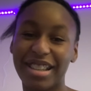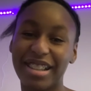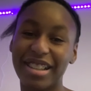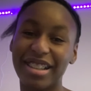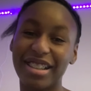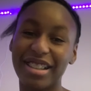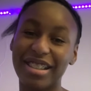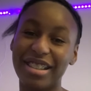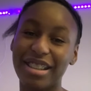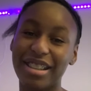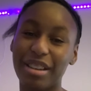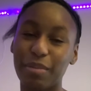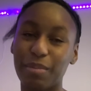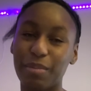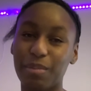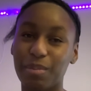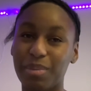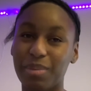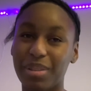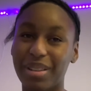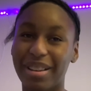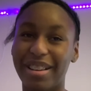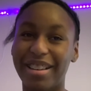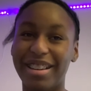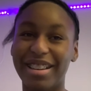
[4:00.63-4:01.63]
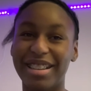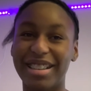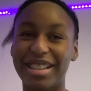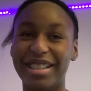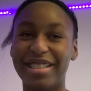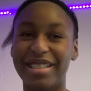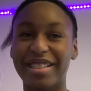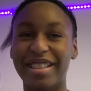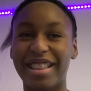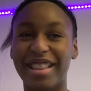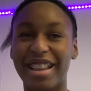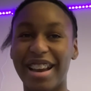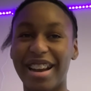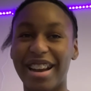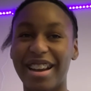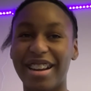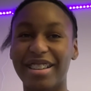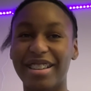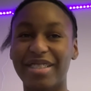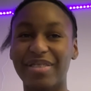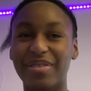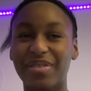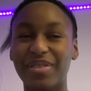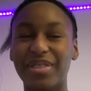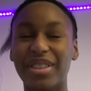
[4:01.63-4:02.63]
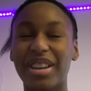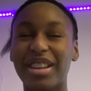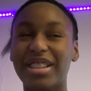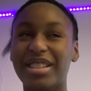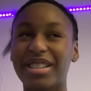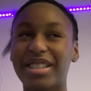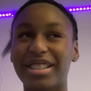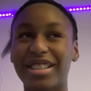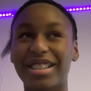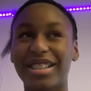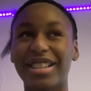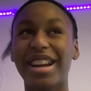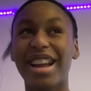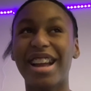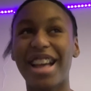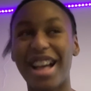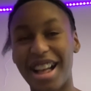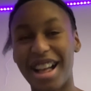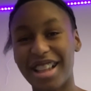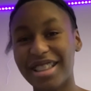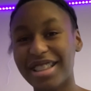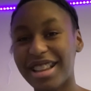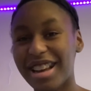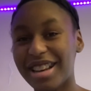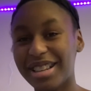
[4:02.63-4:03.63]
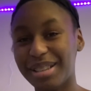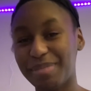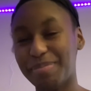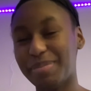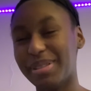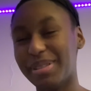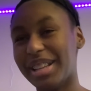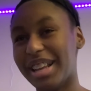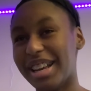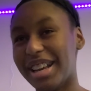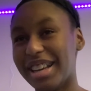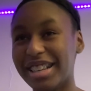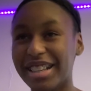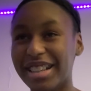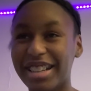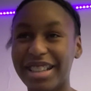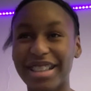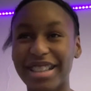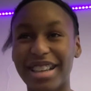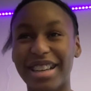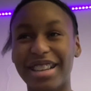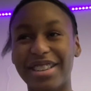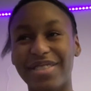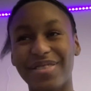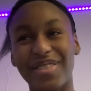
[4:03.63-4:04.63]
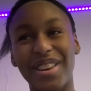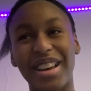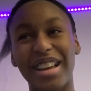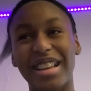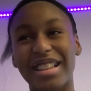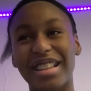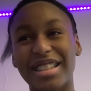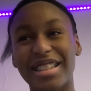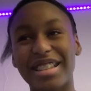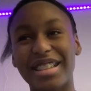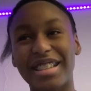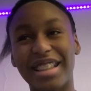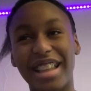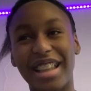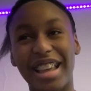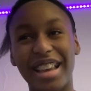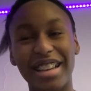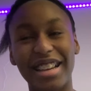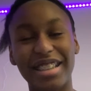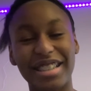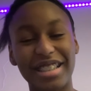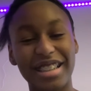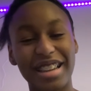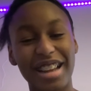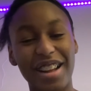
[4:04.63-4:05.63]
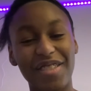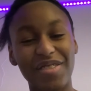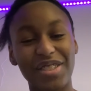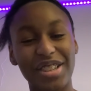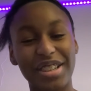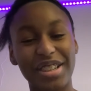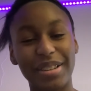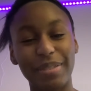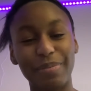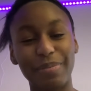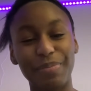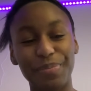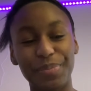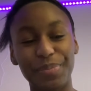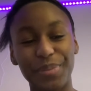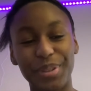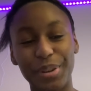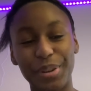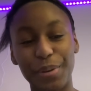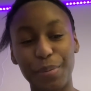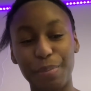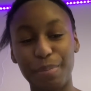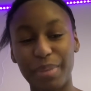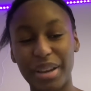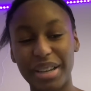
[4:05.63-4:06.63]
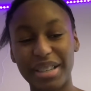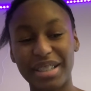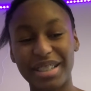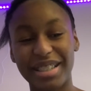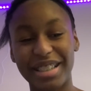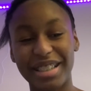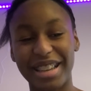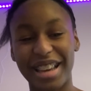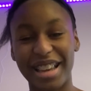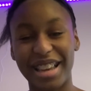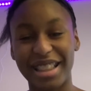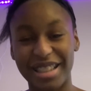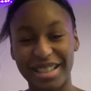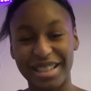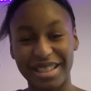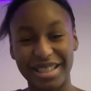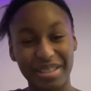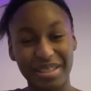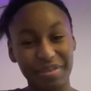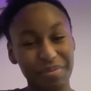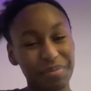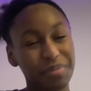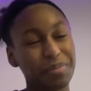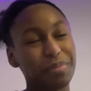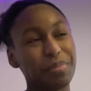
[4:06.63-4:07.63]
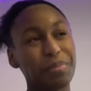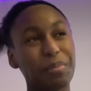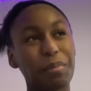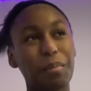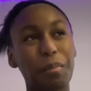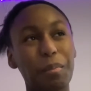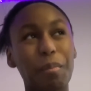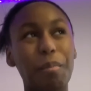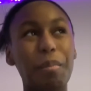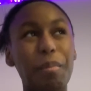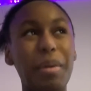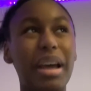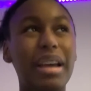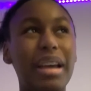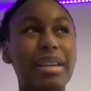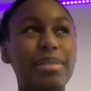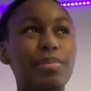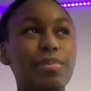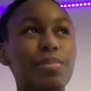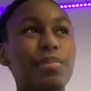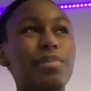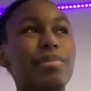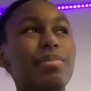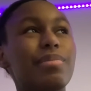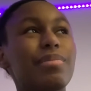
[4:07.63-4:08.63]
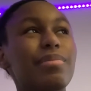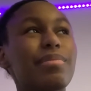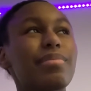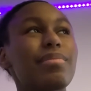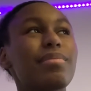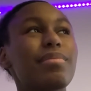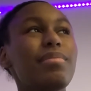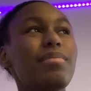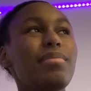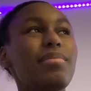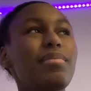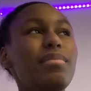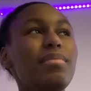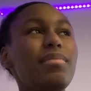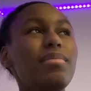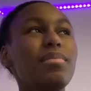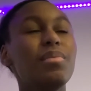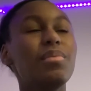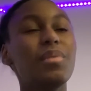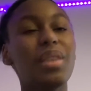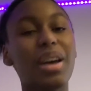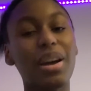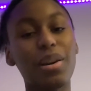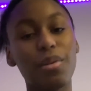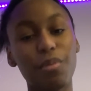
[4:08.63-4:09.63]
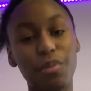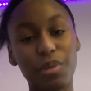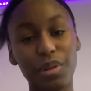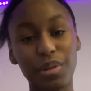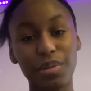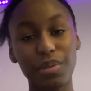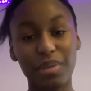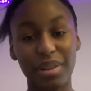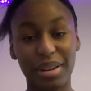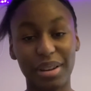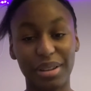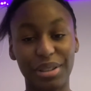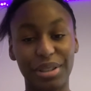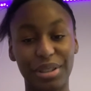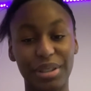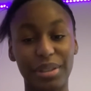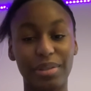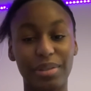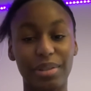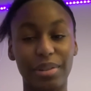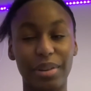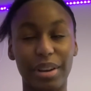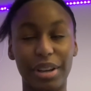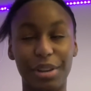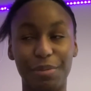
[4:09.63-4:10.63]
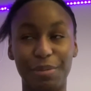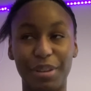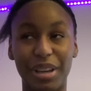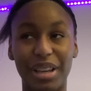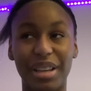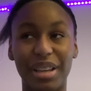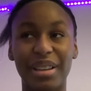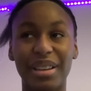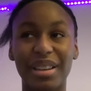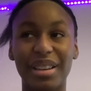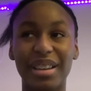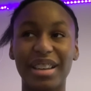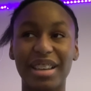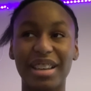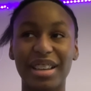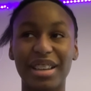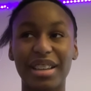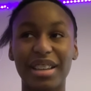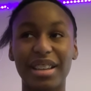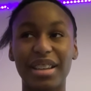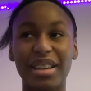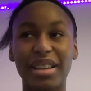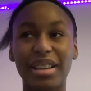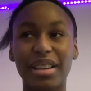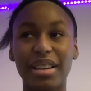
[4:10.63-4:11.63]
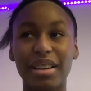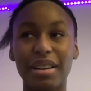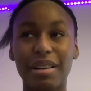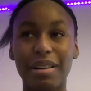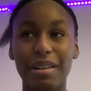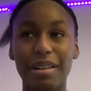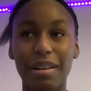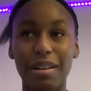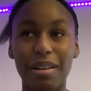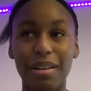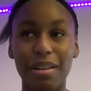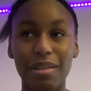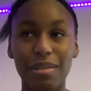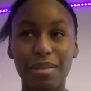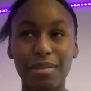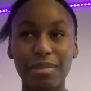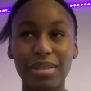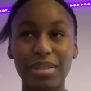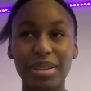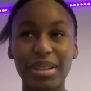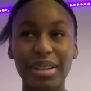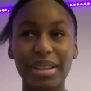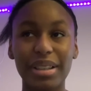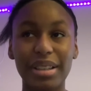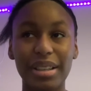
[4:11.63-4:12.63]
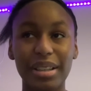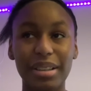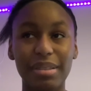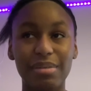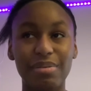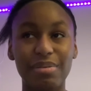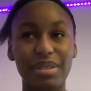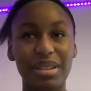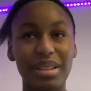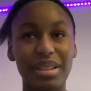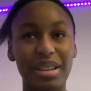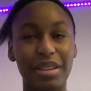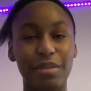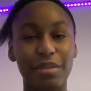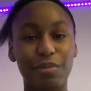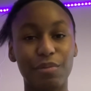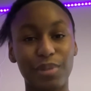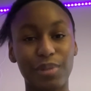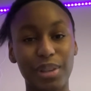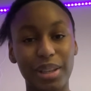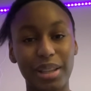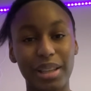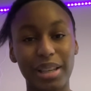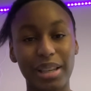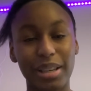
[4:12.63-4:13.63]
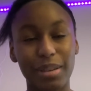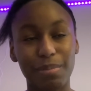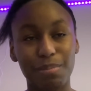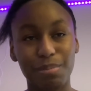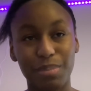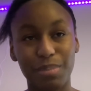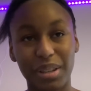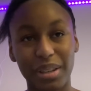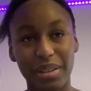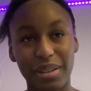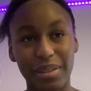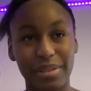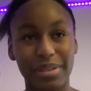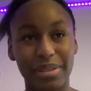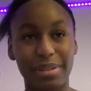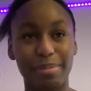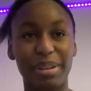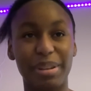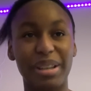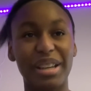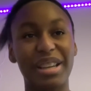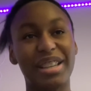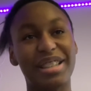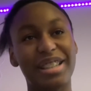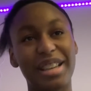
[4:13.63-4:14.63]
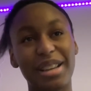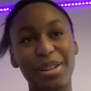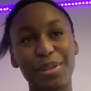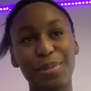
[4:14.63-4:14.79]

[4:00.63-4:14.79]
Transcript: some plot here and there. Well, actually, a lot of plot, a lot of fights. You just have to, you know, mesh together. But I will watch shoujo anime only if it like really appeals to me. Like Sailor